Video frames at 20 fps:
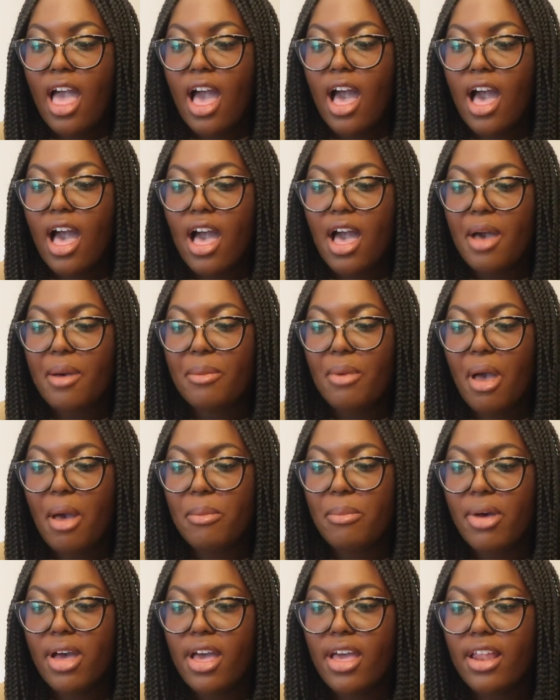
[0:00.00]
Um,
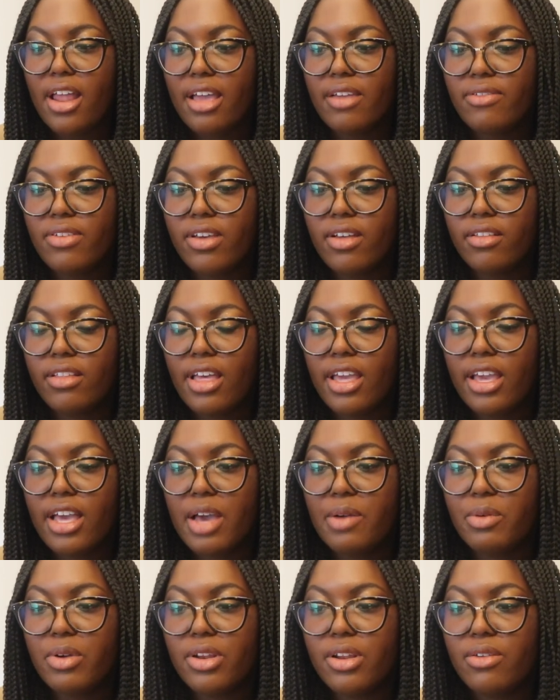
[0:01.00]
but I feel like
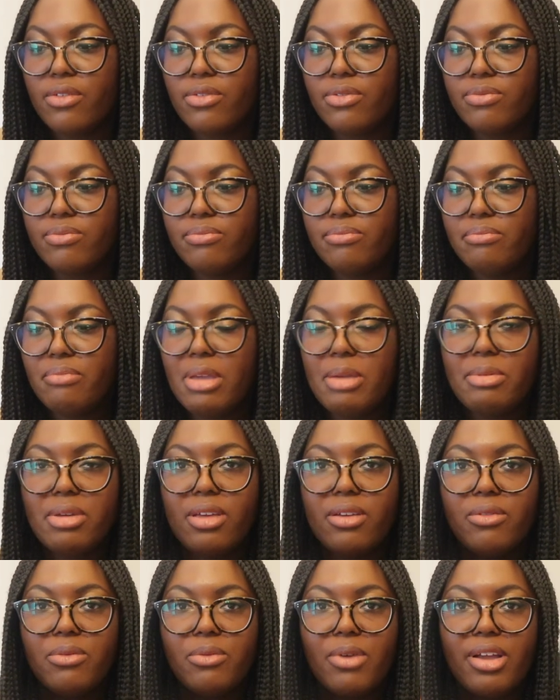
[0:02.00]
I would have
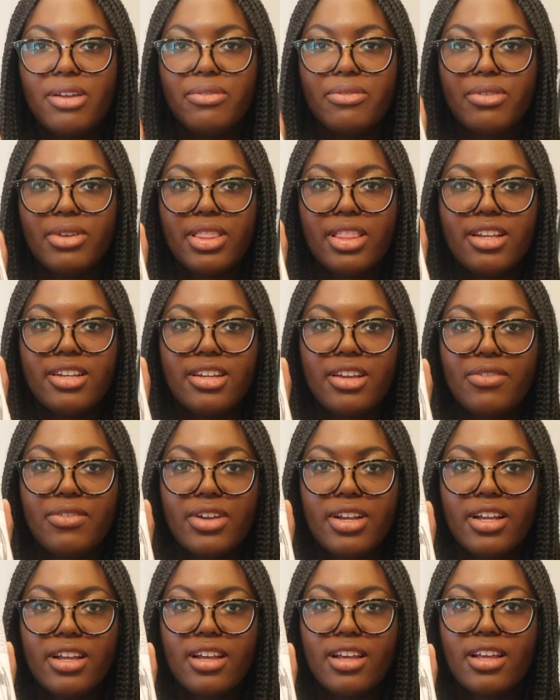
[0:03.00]
maybe went for the
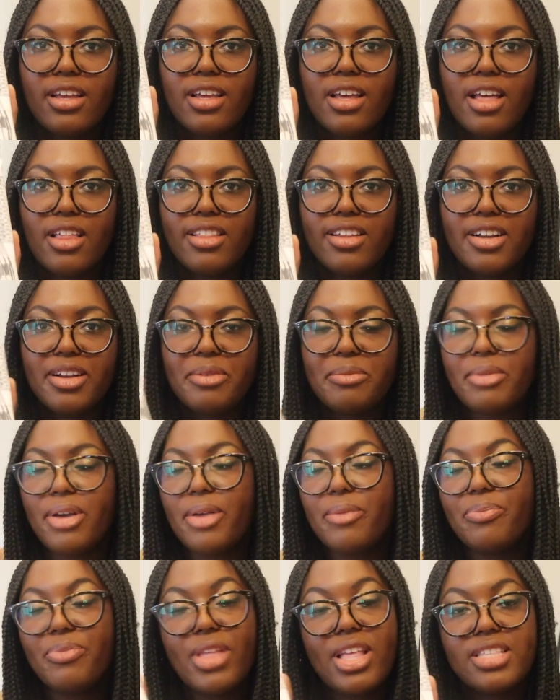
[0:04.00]
different color,
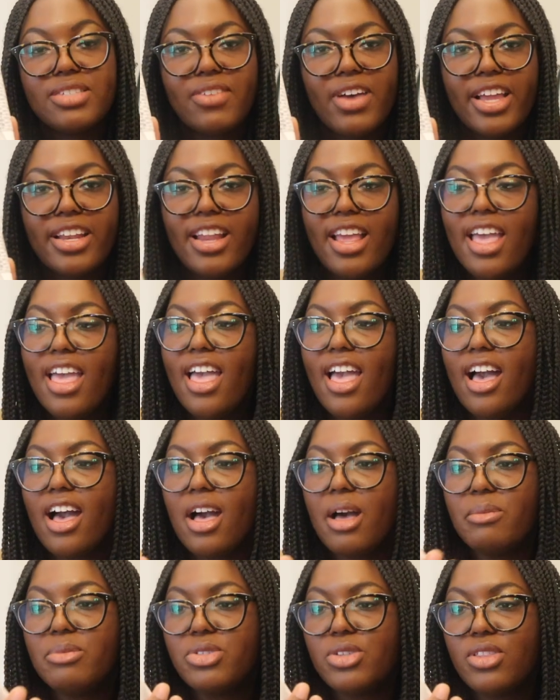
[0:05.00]
but it's fine.
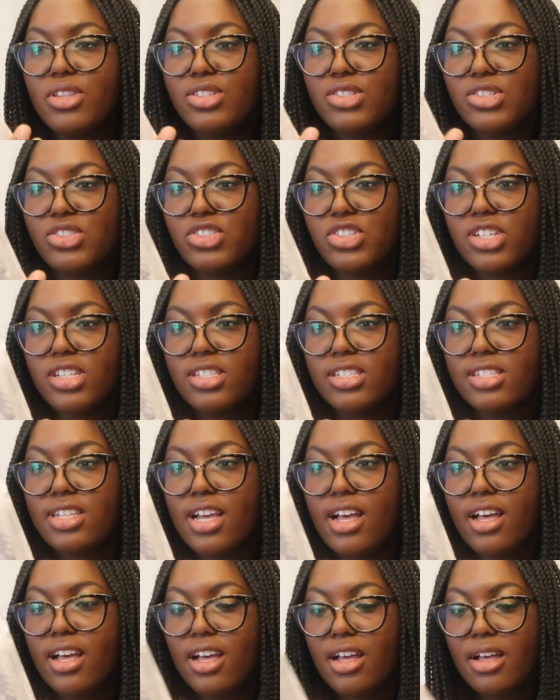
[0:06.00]
Um, so this is just
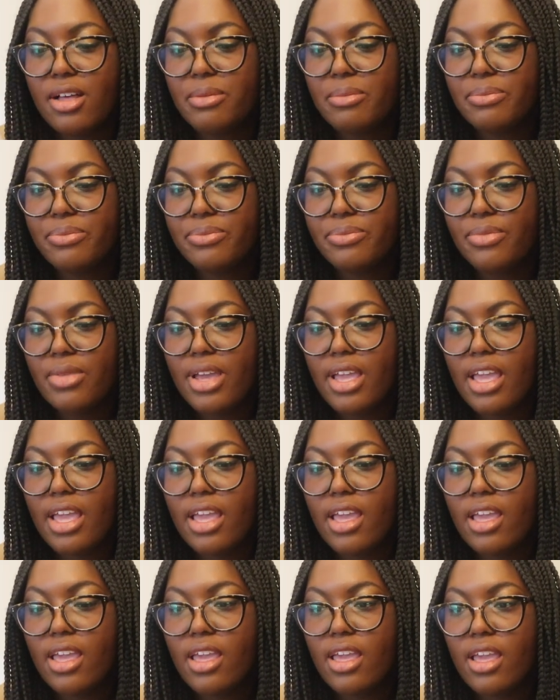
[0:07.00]
um,
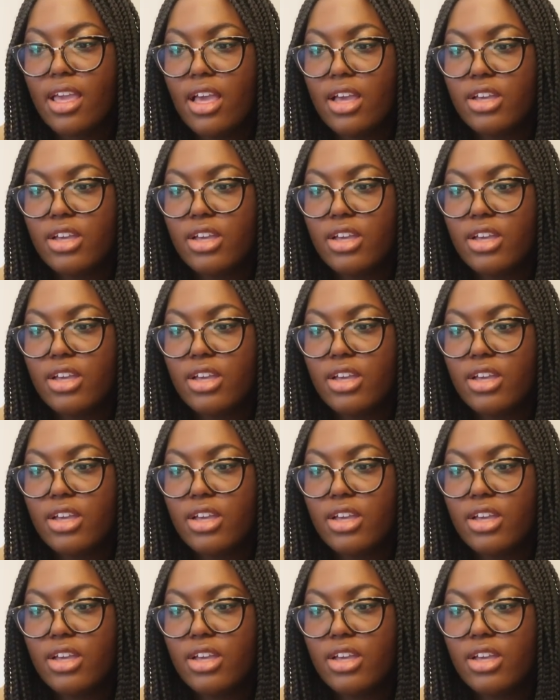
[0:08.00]
a